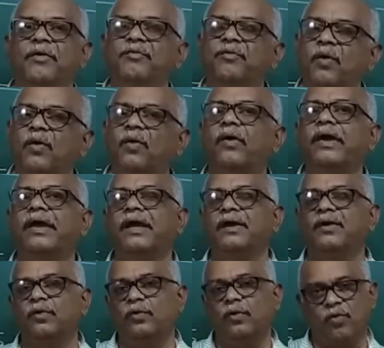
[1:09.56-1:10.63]
before going
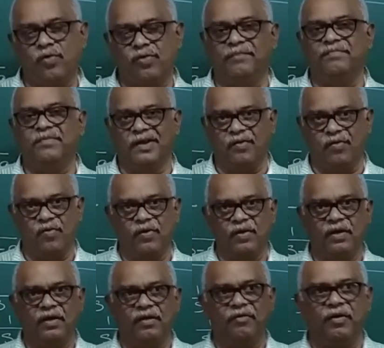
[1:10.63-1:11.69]
into those subjects,
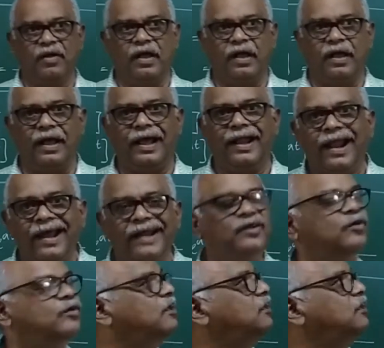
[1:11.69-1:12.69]
I like to